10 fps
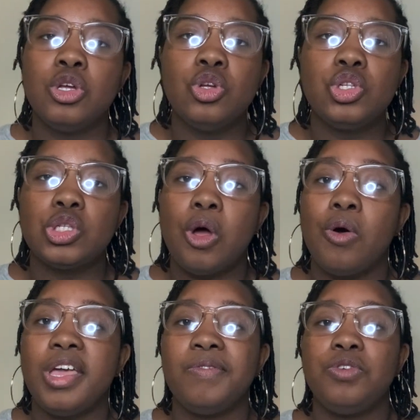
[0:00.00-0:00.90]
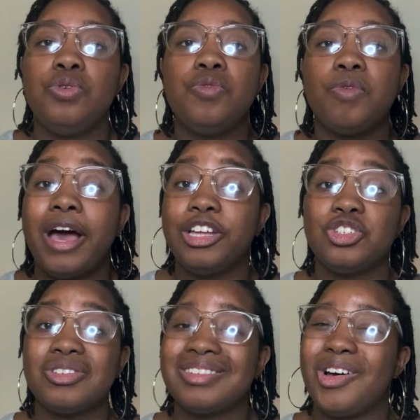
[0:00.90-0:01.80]
So if you find
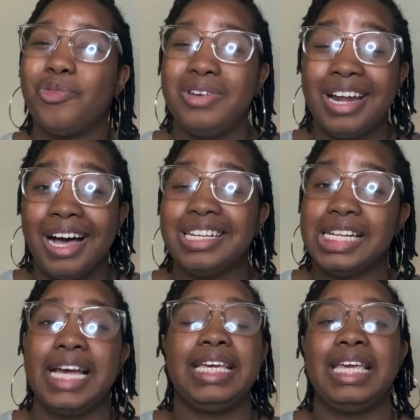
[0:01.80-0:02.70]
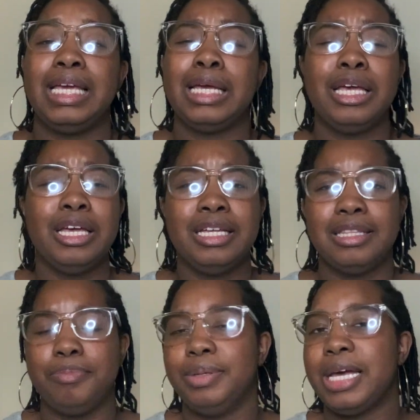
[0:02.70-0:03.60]
yourself not liking
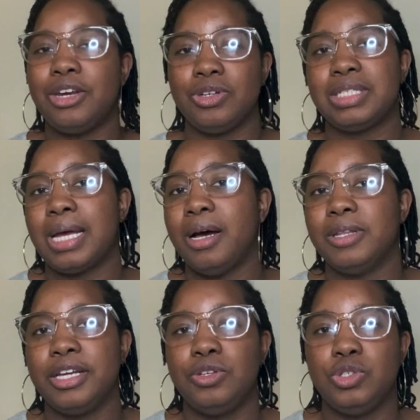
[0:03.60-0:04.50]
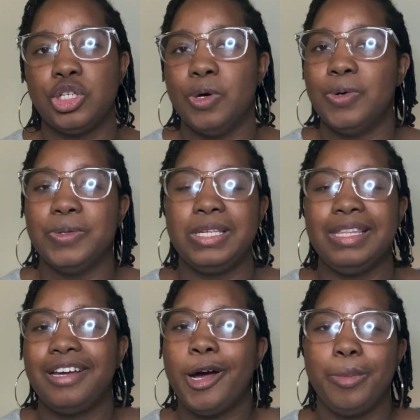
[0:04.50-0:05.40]
the planner style that you chose and
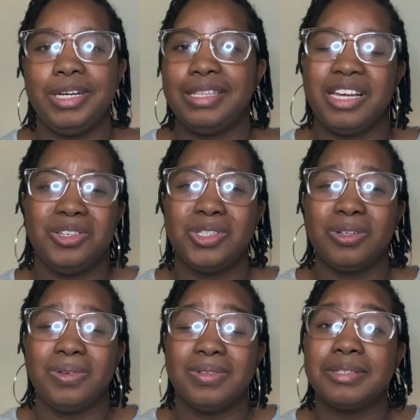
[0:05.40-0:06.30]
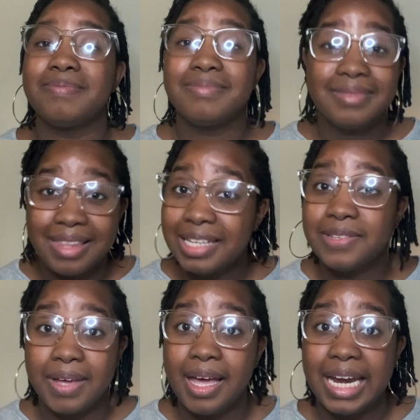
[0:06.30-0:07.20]
the company that you chose, that's
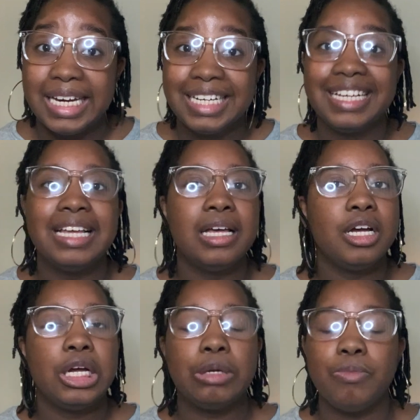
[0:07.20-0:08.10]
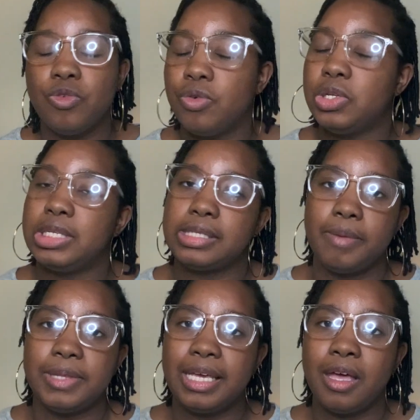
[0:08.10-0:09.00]
fine. move on to
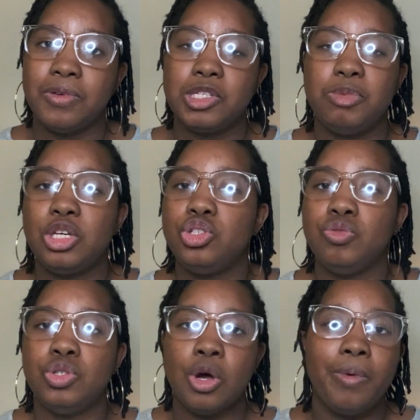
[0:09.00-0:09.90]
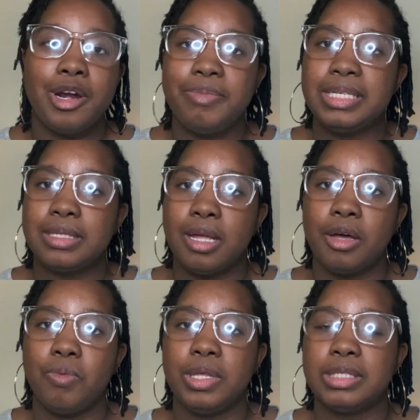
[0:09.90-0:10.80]
something else, because you don't want to be
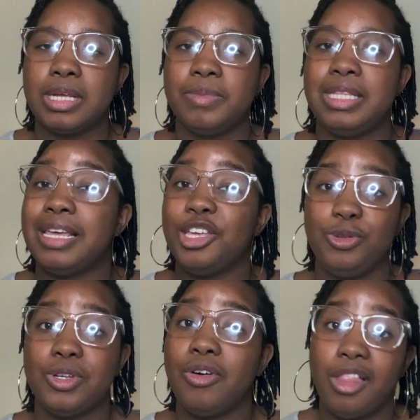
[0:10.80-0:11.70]
stuck with something that you don't